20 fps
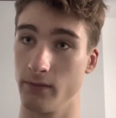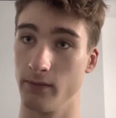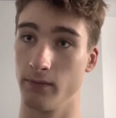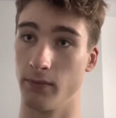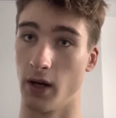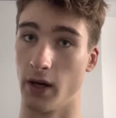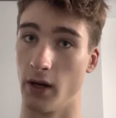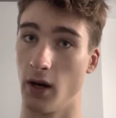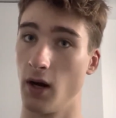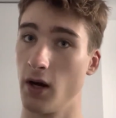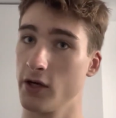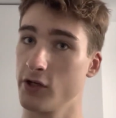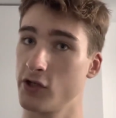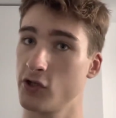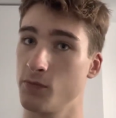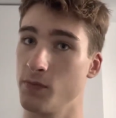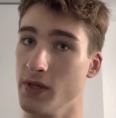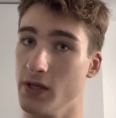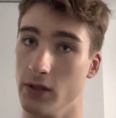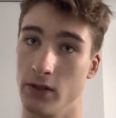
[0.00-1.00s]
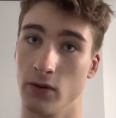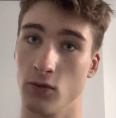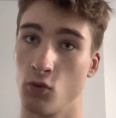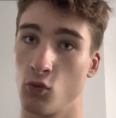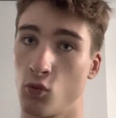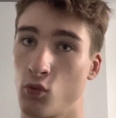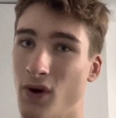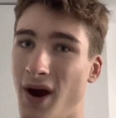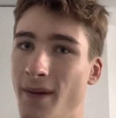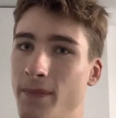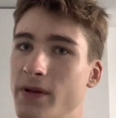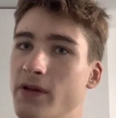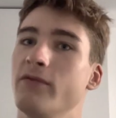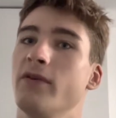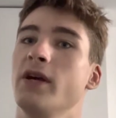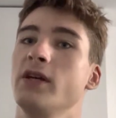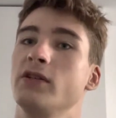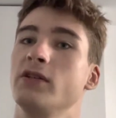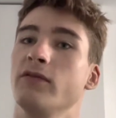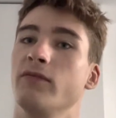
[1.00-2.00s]
by high speed, rapid
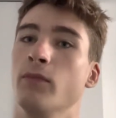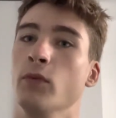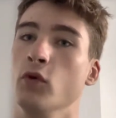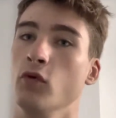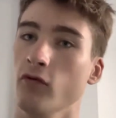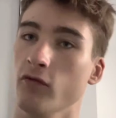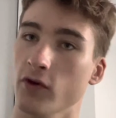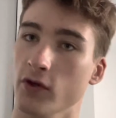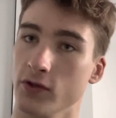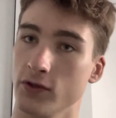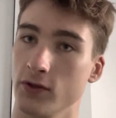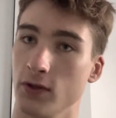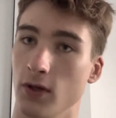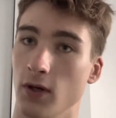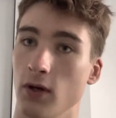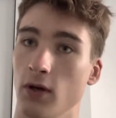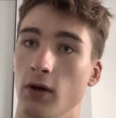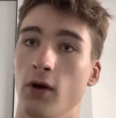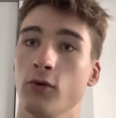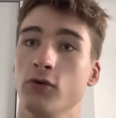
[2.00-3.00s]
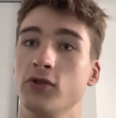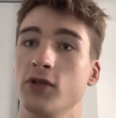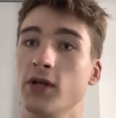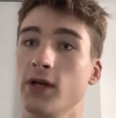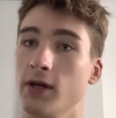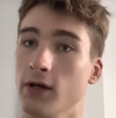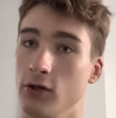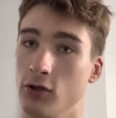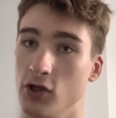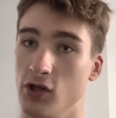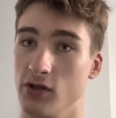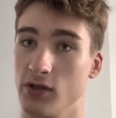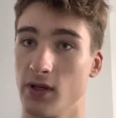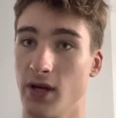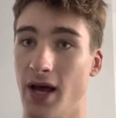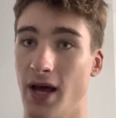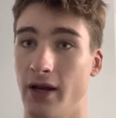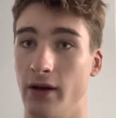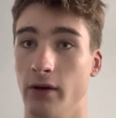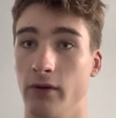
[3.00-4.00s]
evasive manoeuvres, low signatures
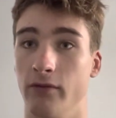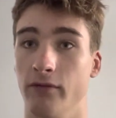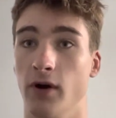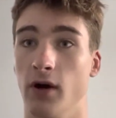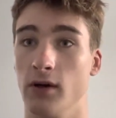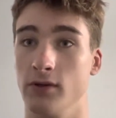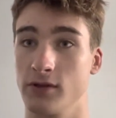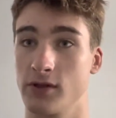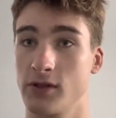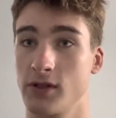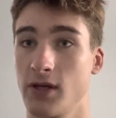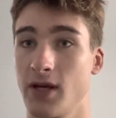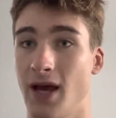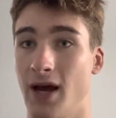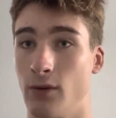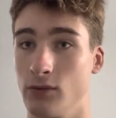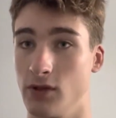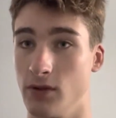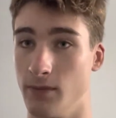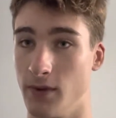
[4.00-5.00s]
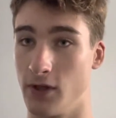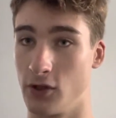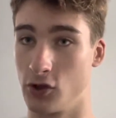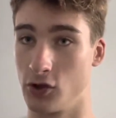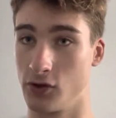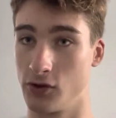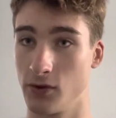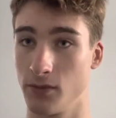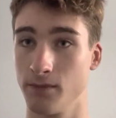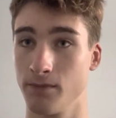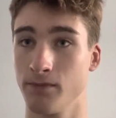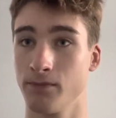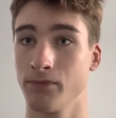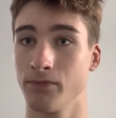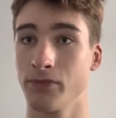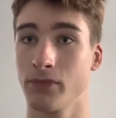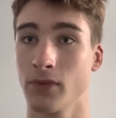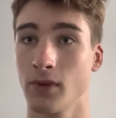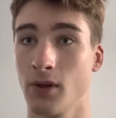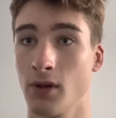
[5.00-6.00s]
and advanced countermeasures.
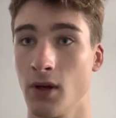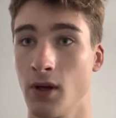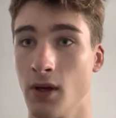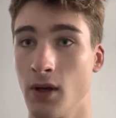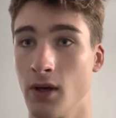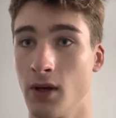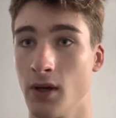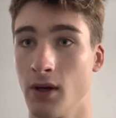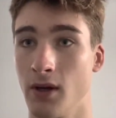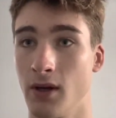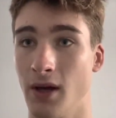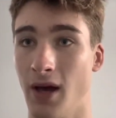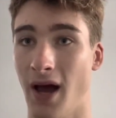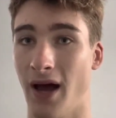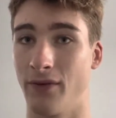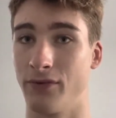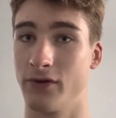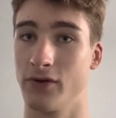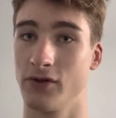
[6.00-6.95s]
And the